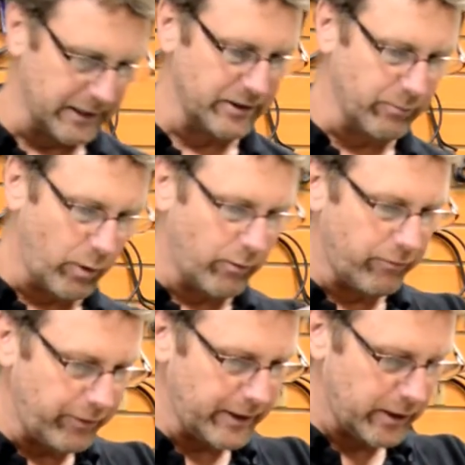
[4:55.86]
it won't
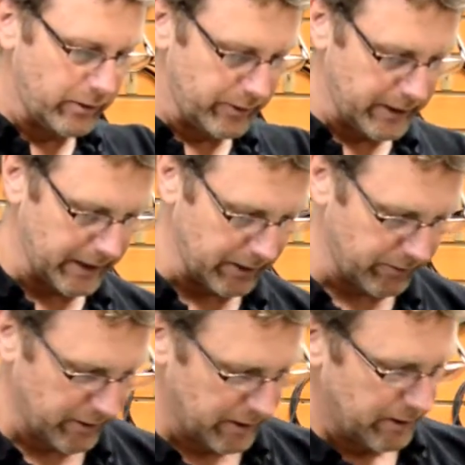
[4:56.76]
fit over this.
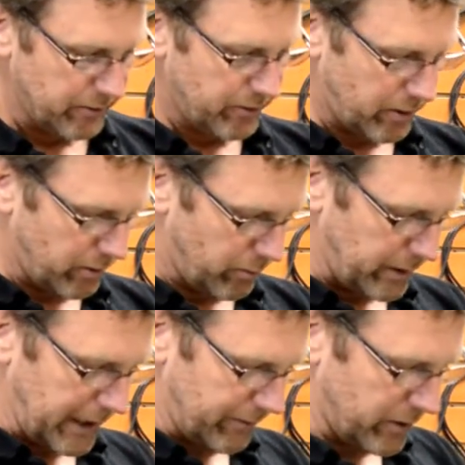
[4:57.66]
So we
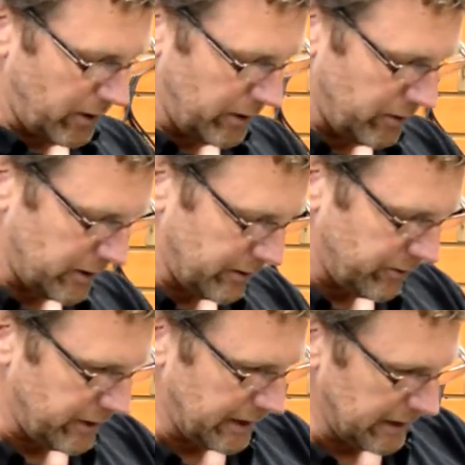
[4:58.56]
have to unhook this
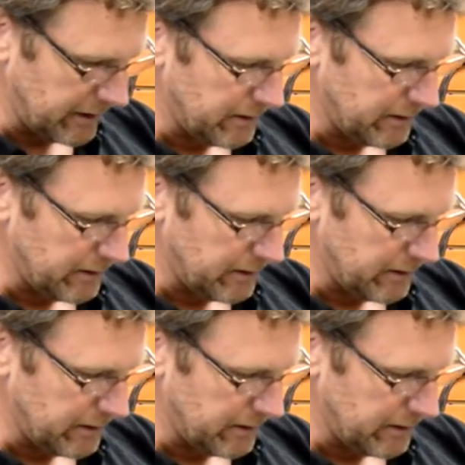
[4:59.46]
again,